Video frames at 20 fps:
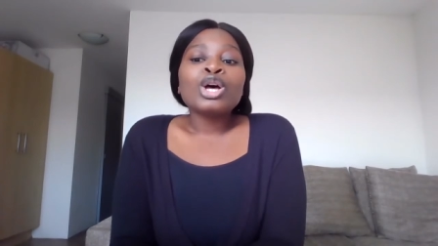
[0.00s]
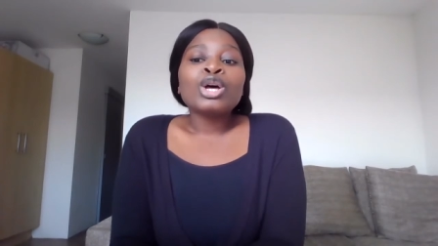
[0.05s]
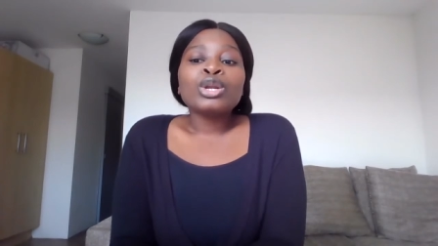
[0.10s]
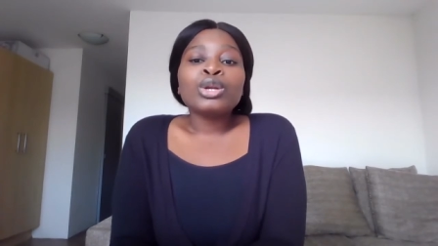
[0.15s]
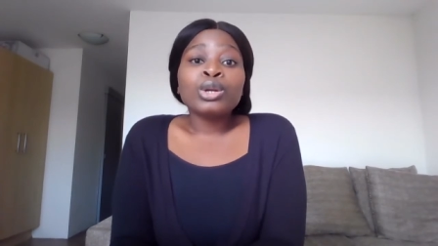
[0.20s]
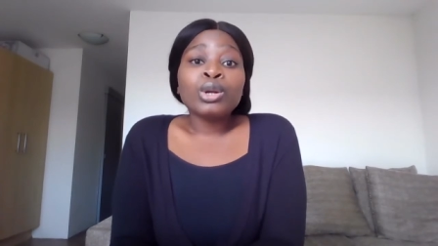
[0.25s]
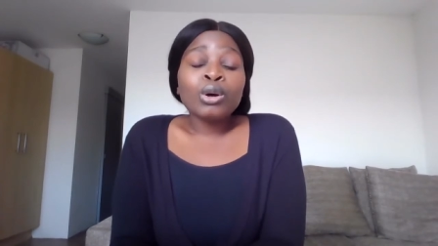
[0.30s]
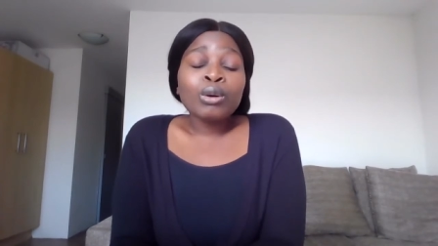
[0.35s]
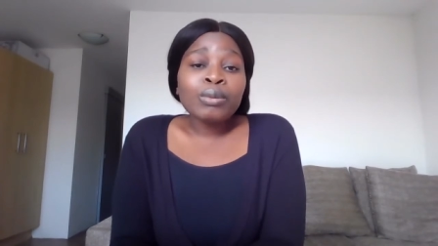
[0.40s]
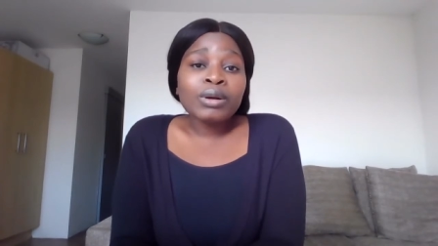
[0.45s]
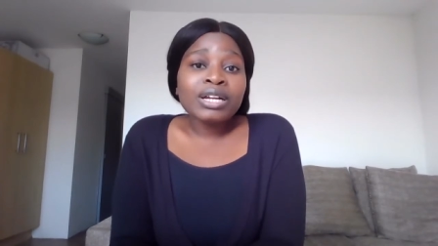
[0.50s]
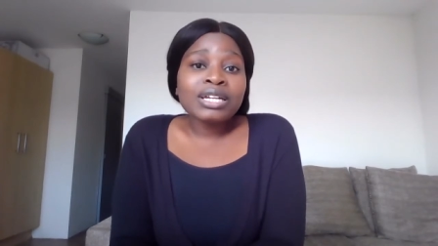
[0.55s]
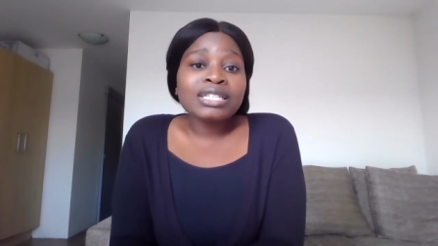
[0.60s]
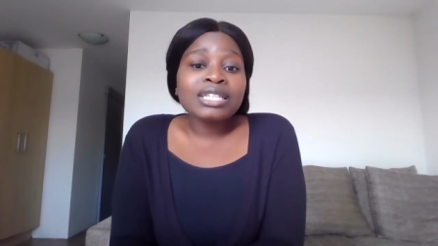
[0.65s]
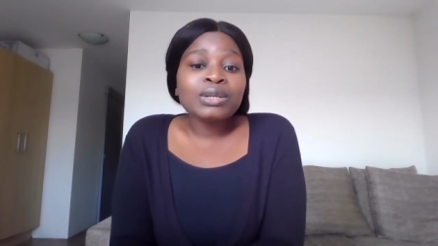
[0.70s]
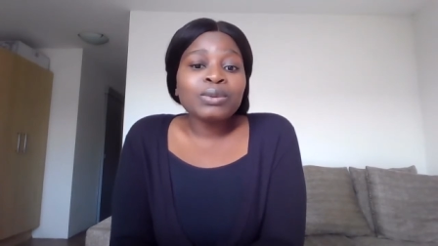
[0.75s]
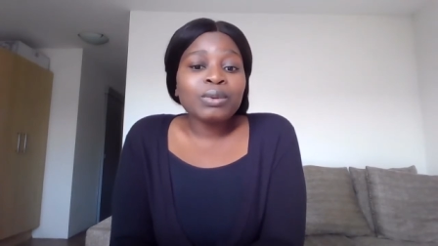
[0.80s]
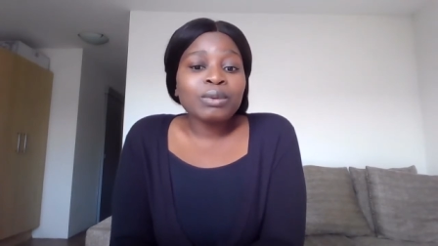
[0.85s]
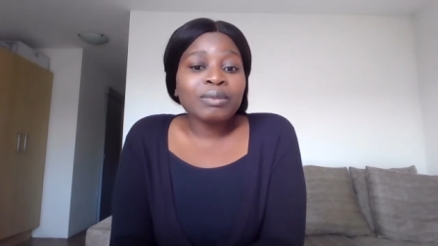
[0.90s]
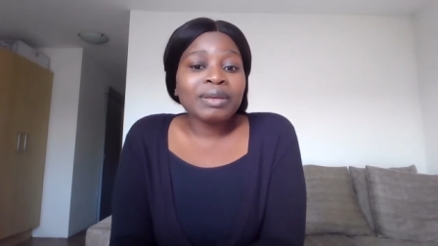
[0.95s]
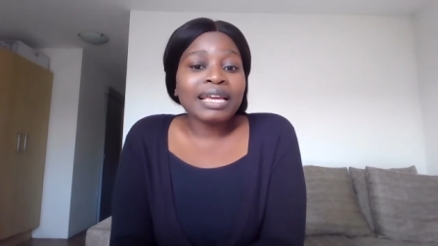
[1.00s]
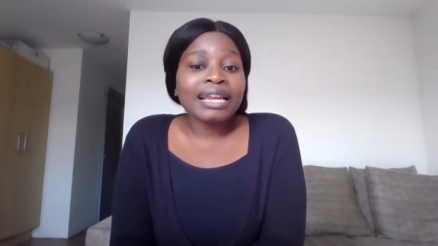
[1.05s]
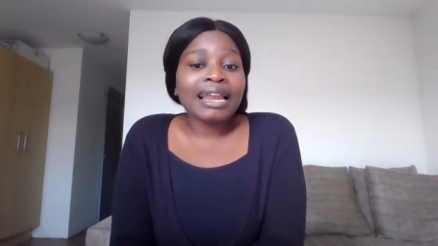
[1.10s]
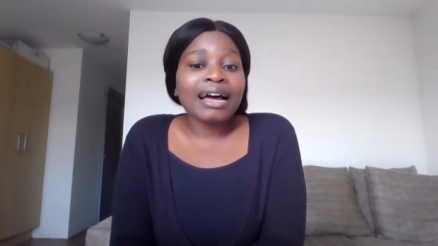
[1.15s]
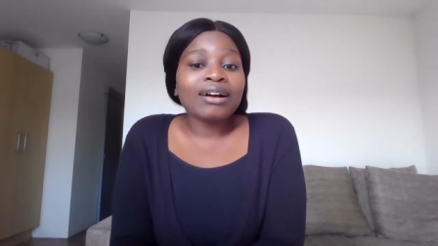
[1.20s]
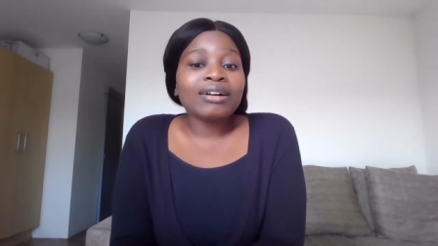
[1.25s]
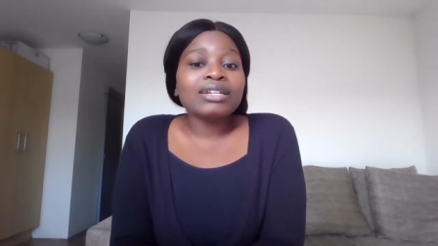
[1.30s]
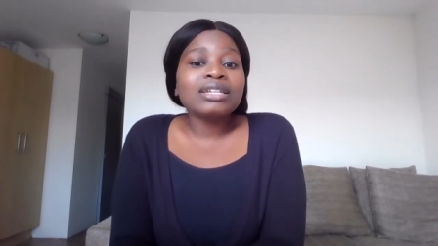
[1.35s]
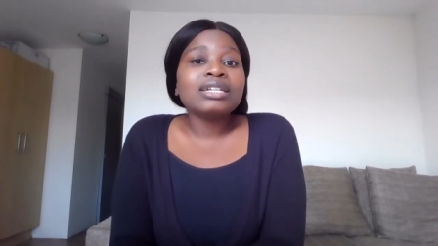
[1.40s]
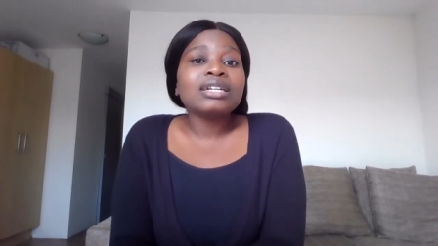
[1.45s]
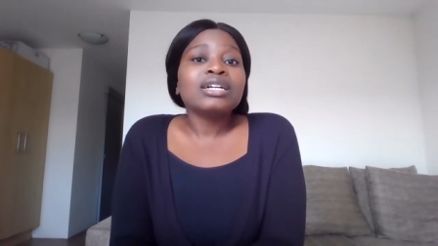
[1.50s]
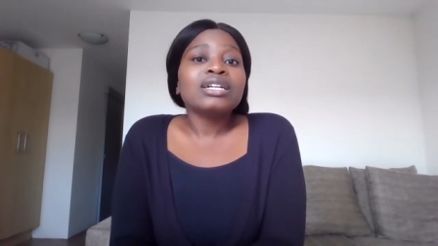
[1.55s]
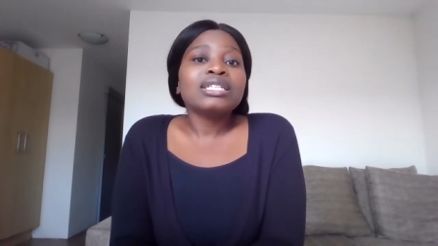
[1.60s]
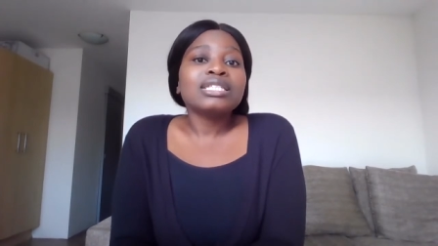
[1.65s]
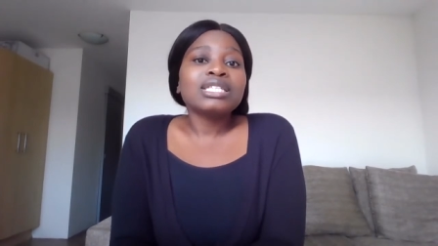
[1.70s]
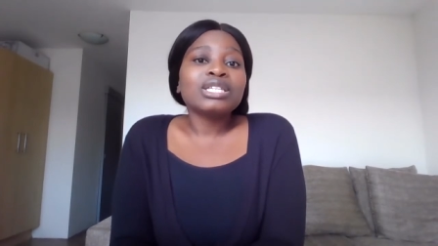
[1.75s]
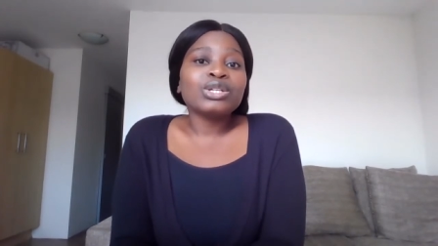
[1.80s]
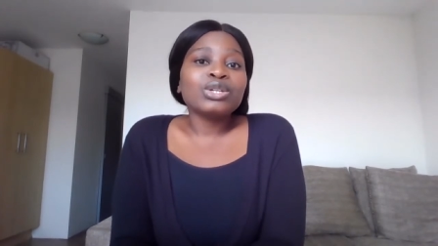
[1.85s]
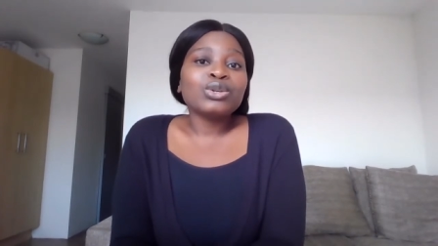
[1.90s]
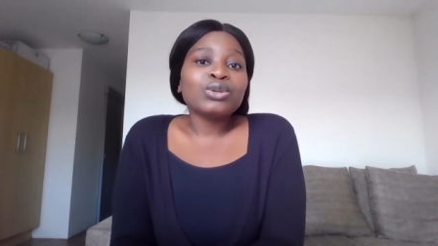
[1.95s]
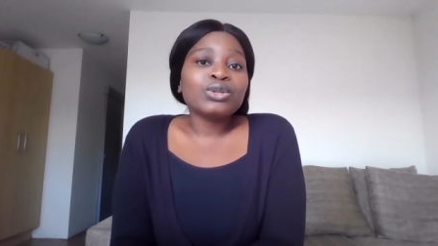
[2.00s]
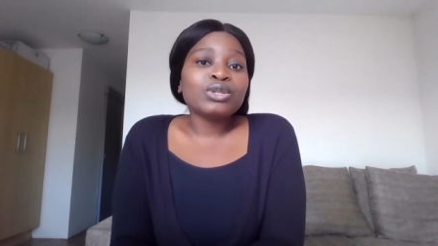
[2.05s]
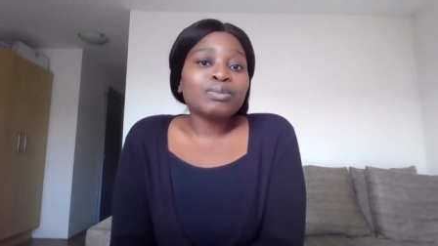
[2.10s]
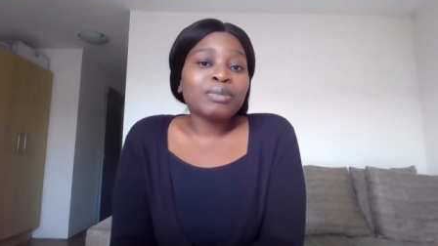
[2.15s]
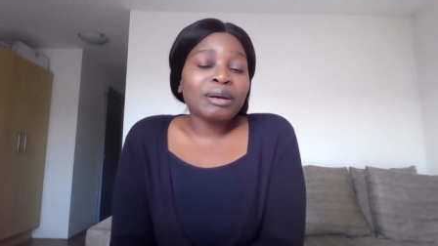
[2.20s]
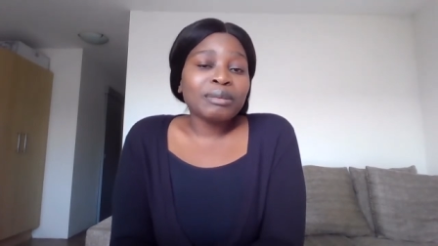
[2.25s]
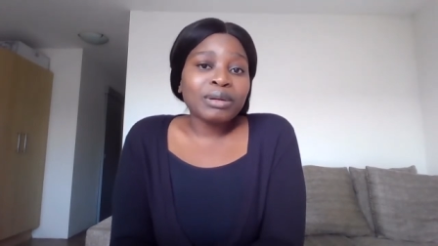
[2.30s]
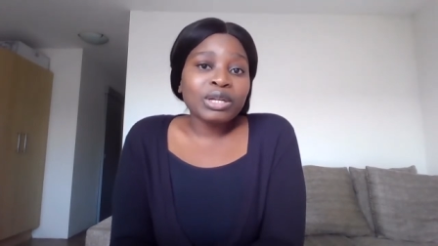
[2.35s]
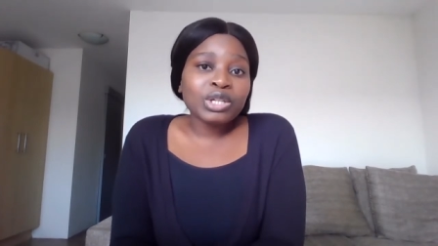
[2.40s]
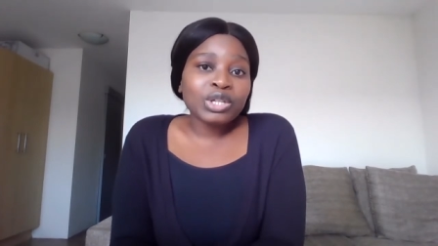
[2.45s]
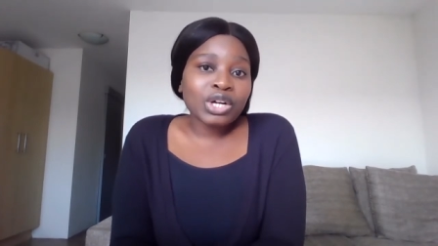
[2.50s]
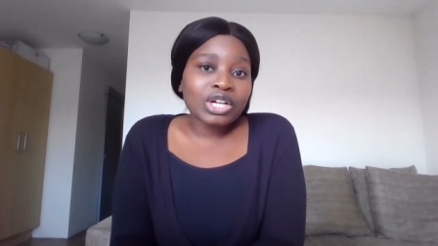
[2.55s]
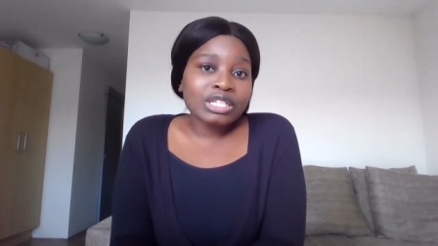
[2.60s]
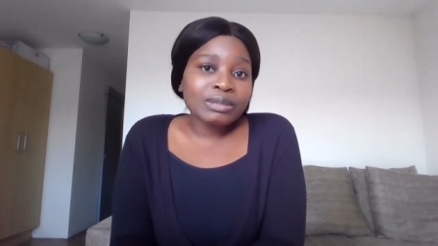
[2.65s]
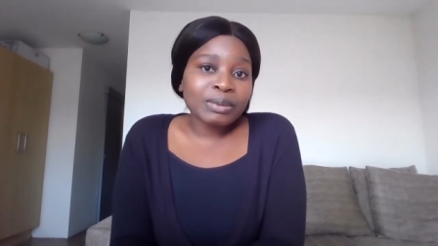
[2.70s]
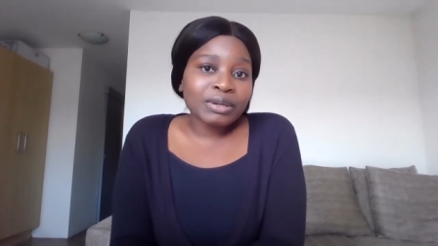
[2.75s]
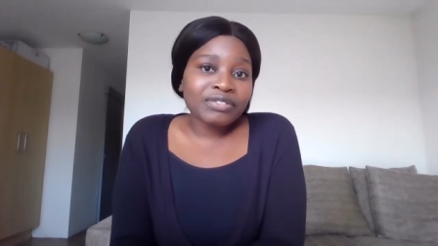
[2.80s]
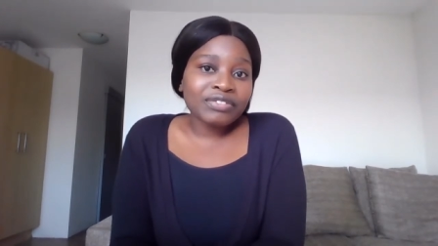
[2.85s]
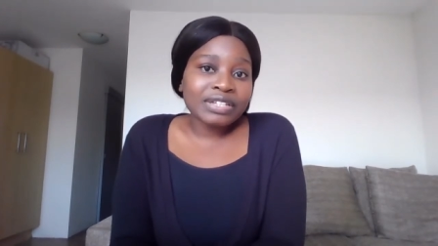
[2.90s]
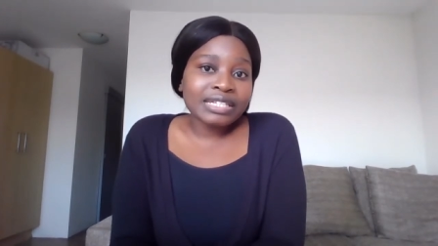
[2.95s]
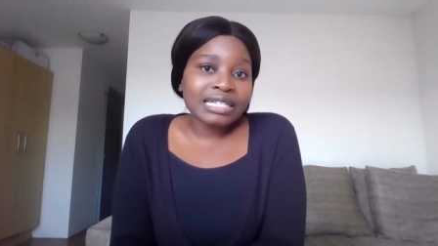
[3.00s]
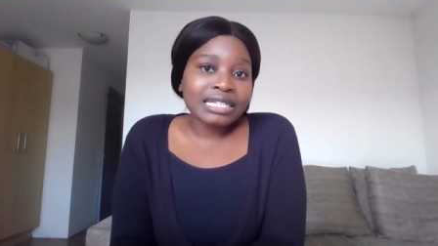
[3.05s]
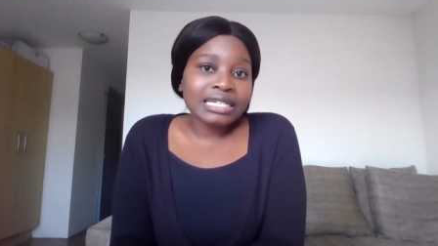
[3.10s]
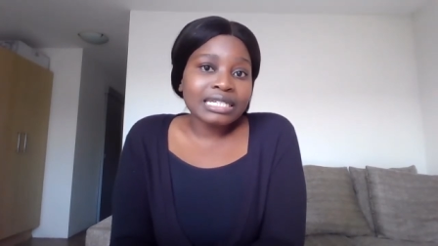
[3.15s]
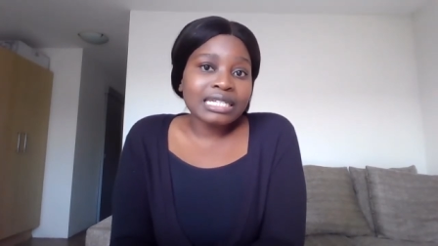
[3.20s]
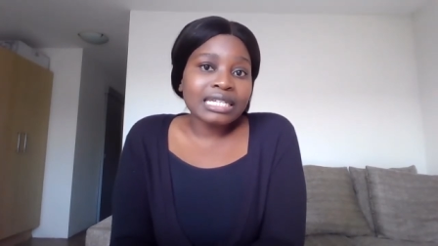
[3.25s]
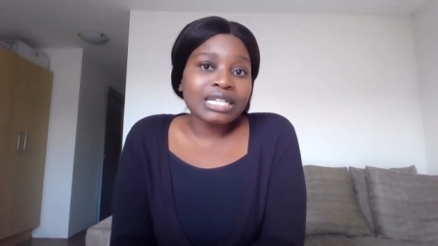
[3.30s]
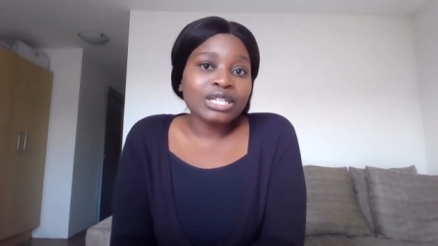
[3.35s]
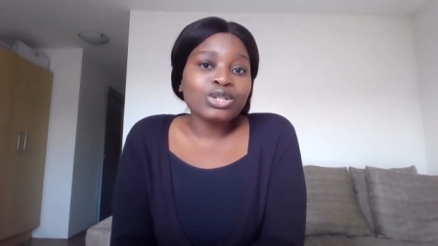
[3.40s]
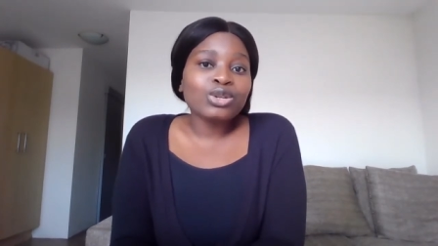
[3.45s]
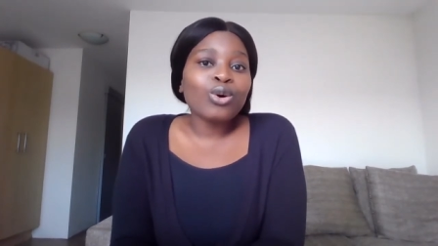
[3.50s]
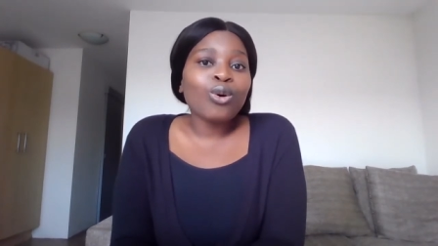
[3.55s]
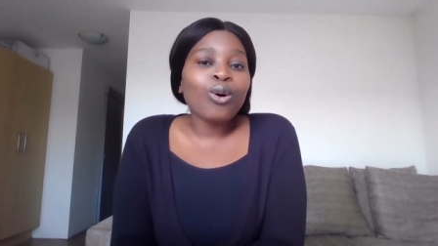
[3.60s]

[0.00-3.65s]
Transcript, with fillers: No person will be allowed to use public transport facilities